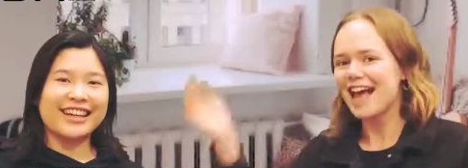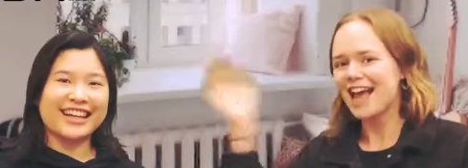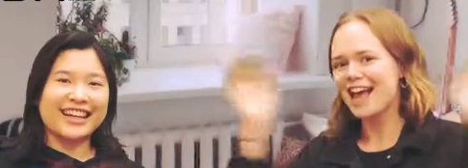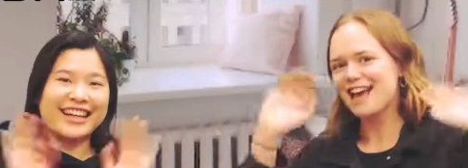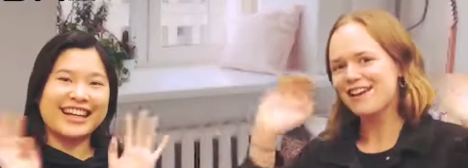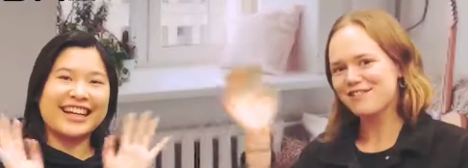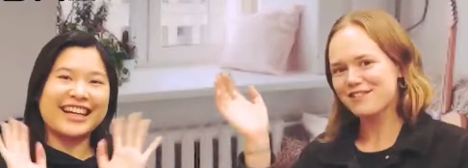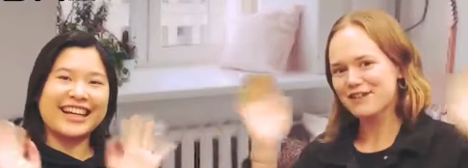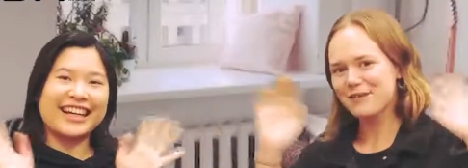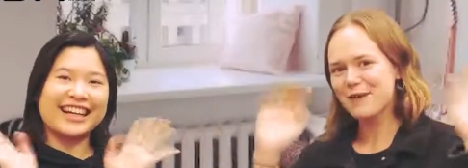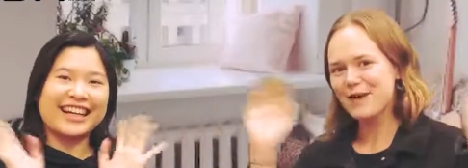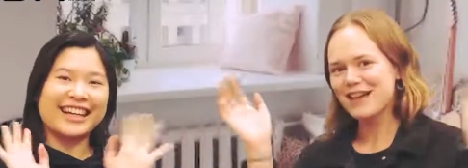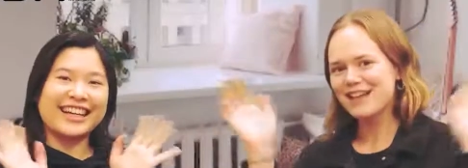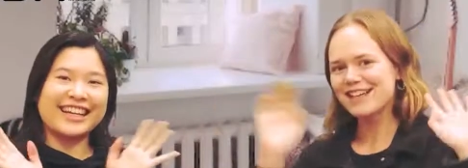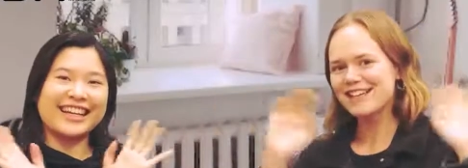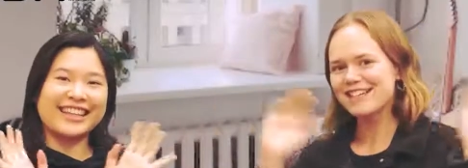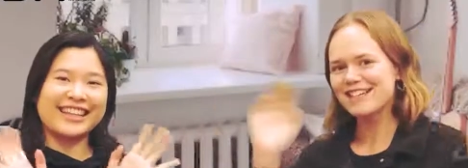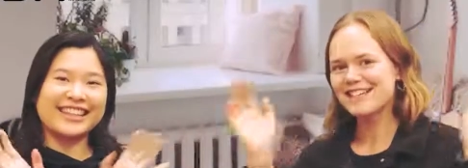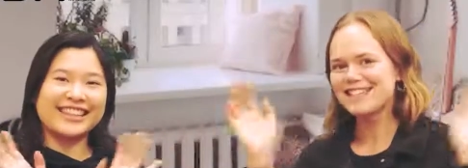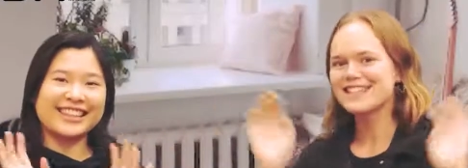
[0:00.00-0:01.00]
Speaker 1: Hey
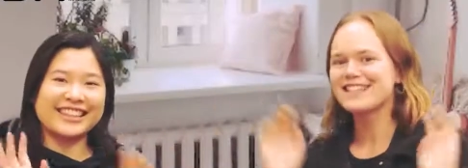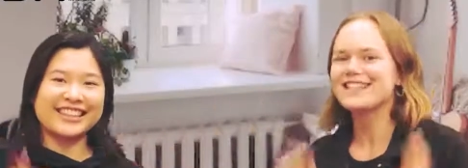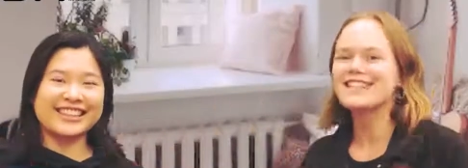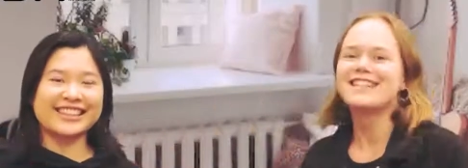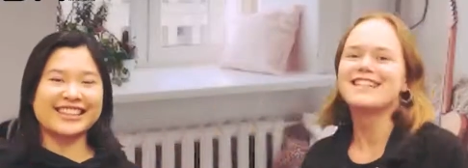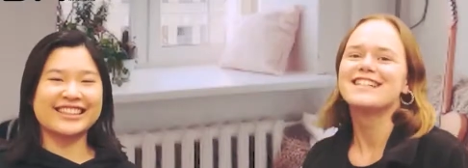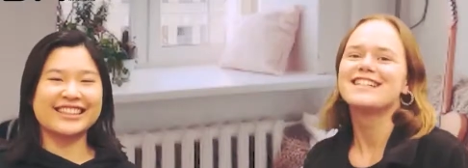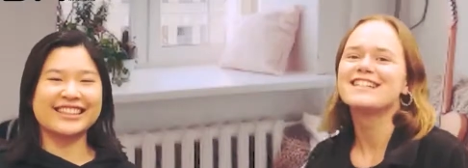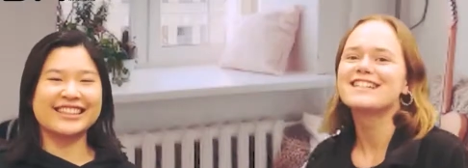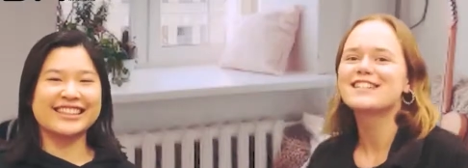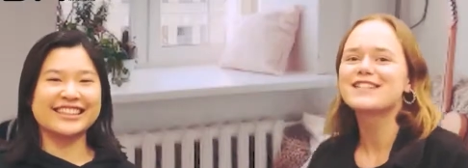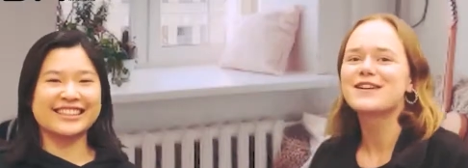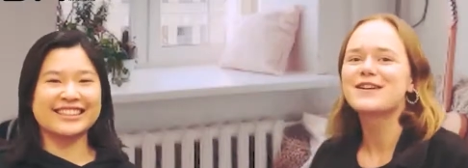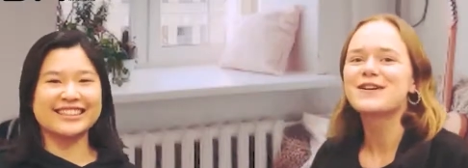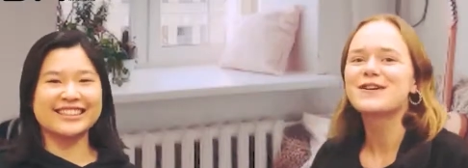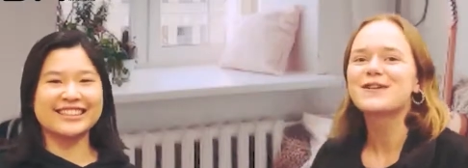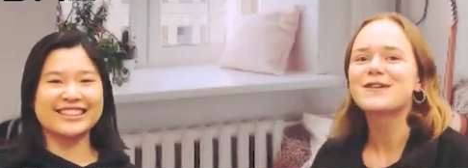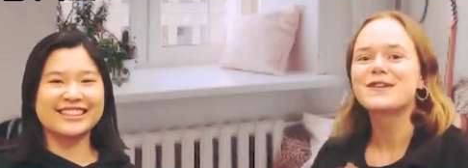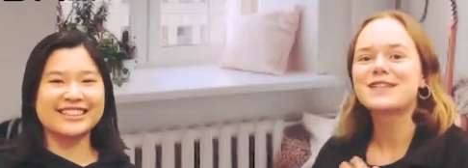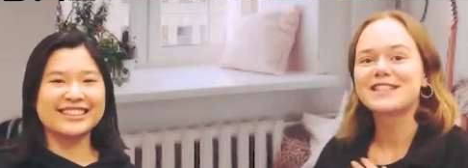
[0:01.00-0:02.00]
everyone! Hi.
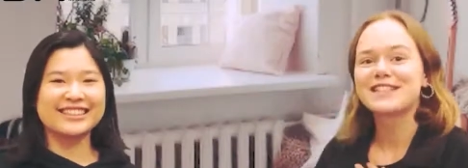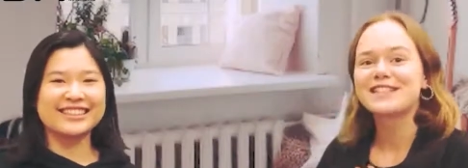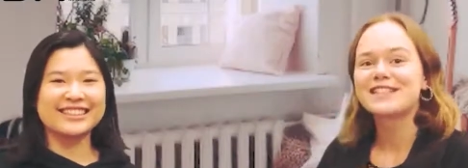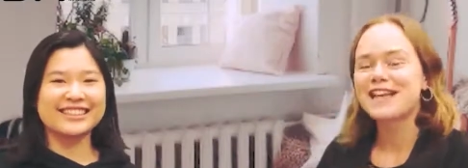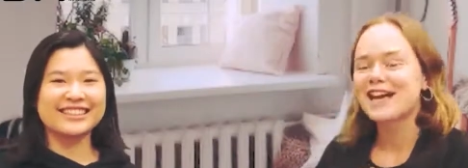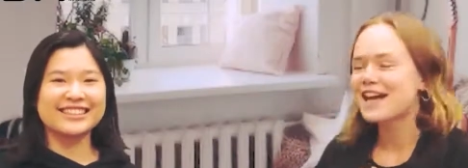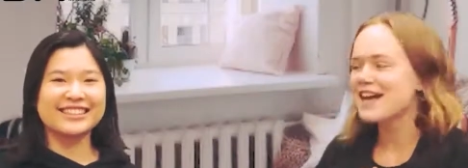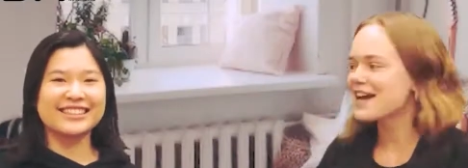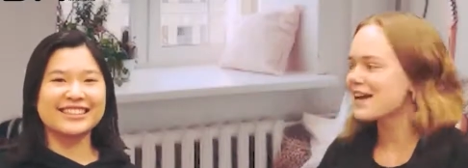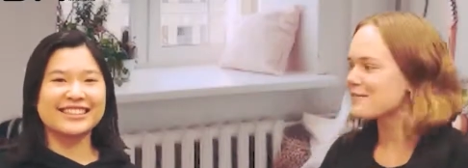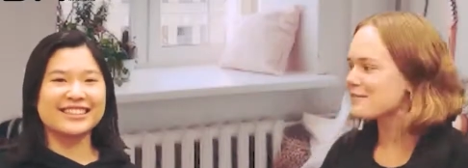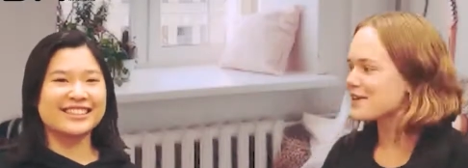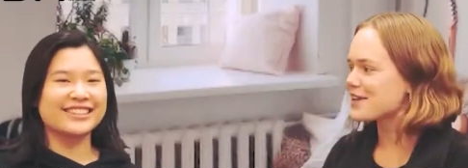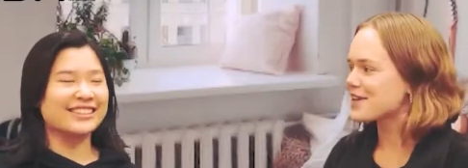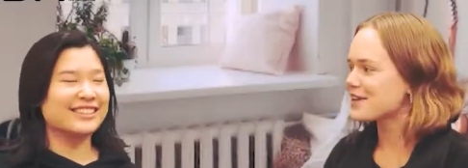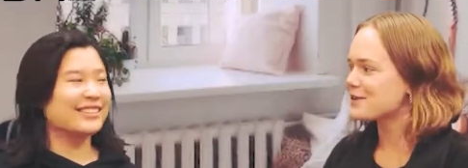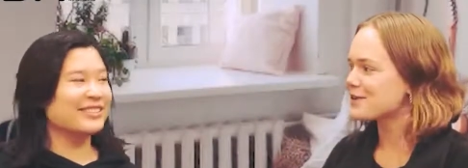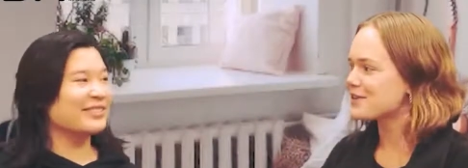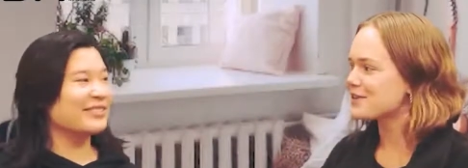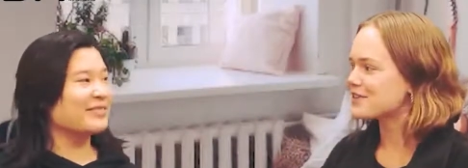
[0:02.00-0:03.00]
So today
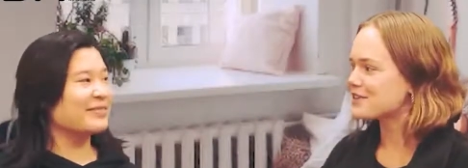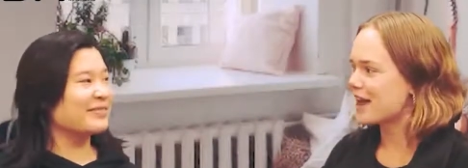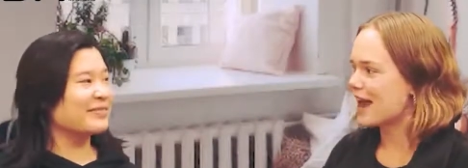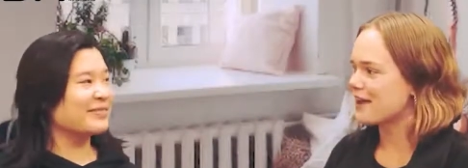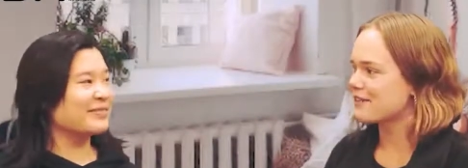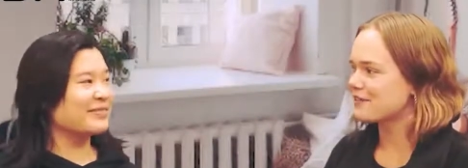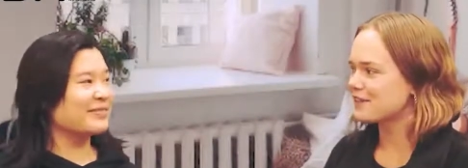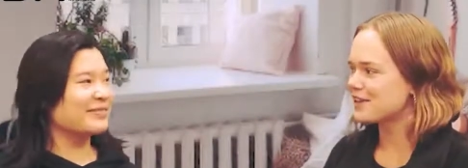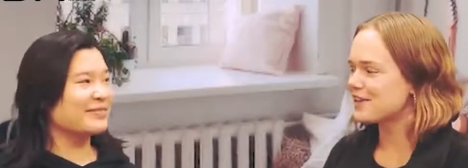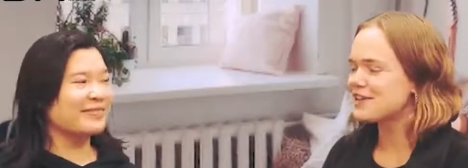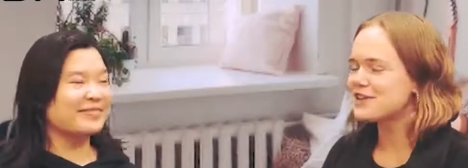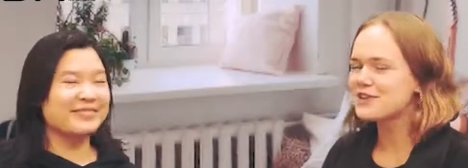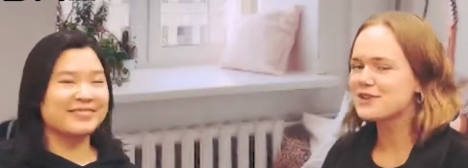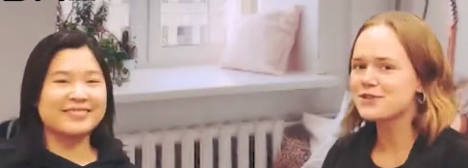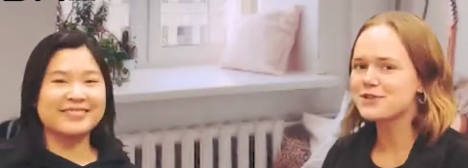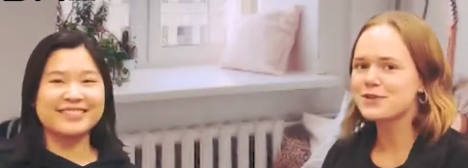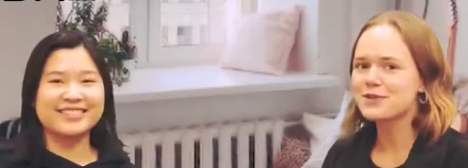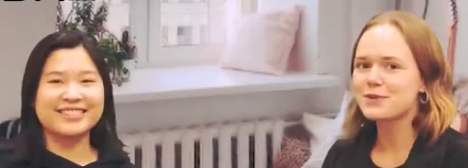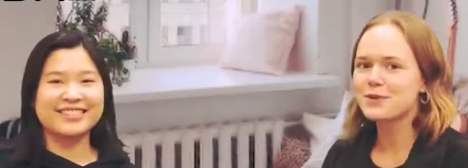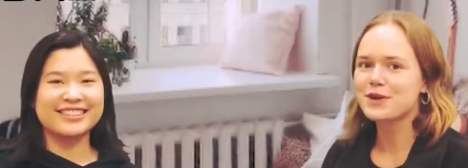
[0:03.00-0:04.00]
I'm here with
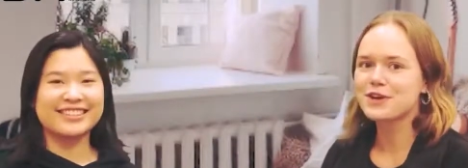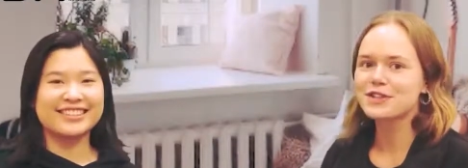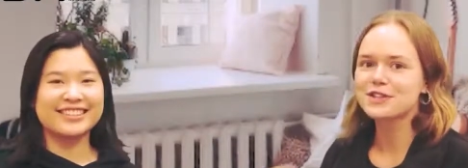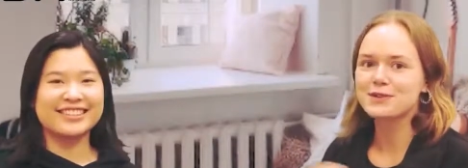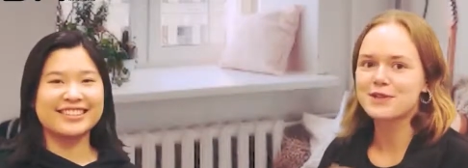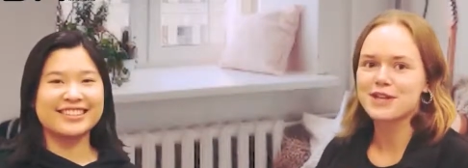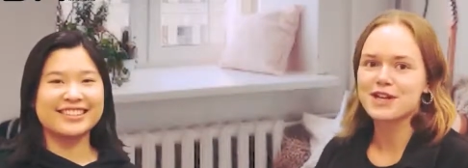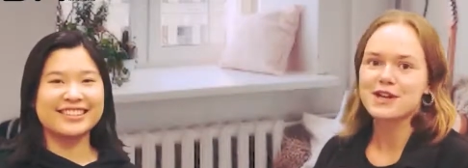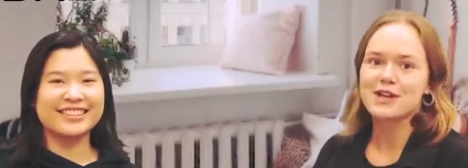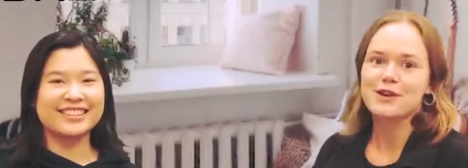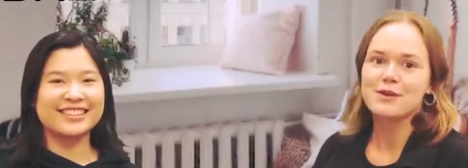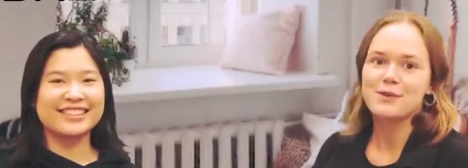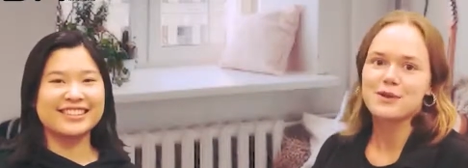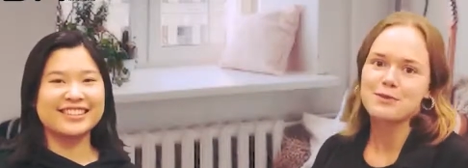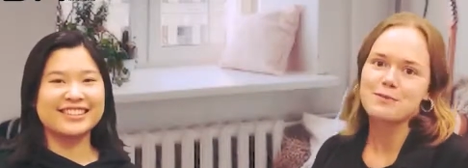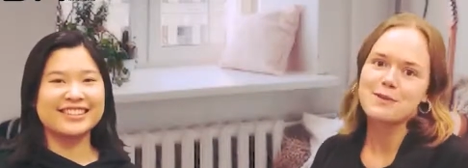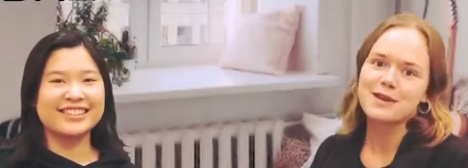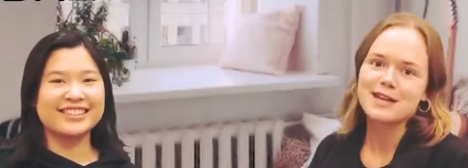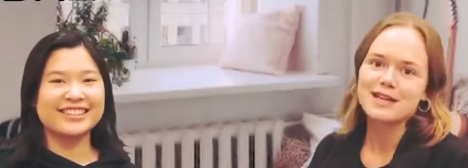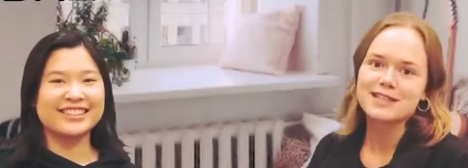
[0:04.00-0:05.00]
Daphne, who works
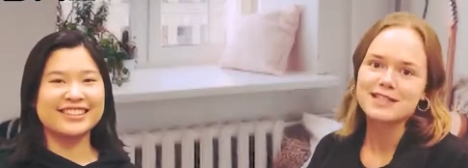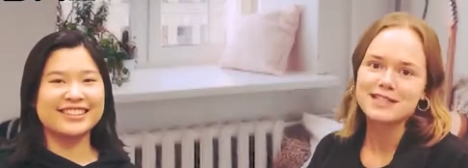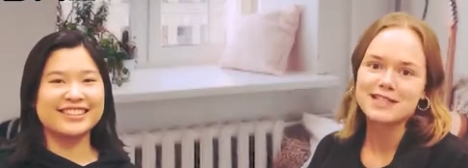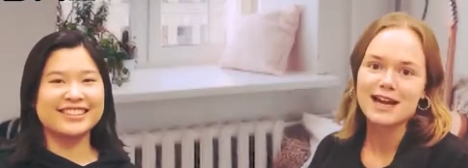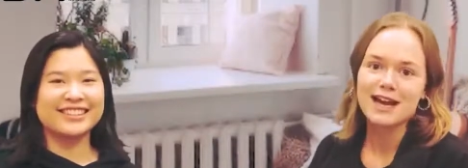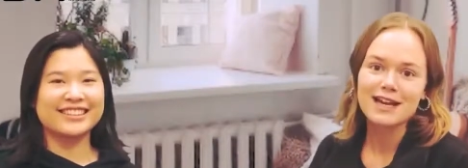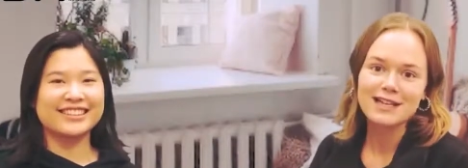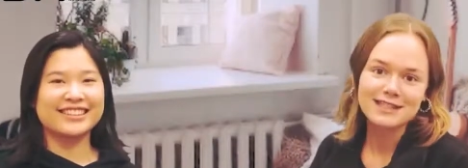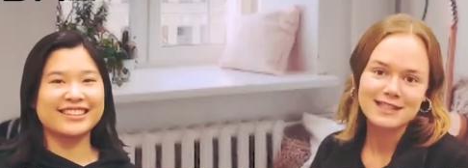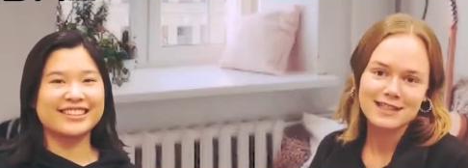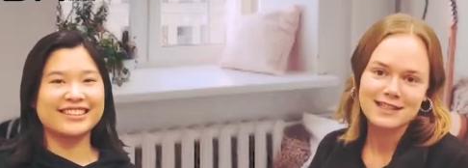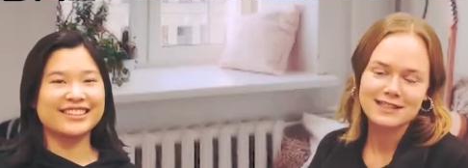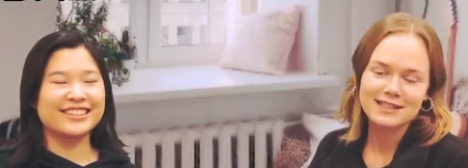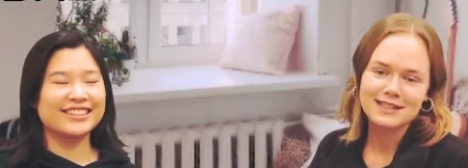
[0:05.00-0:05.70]
here with me at CIS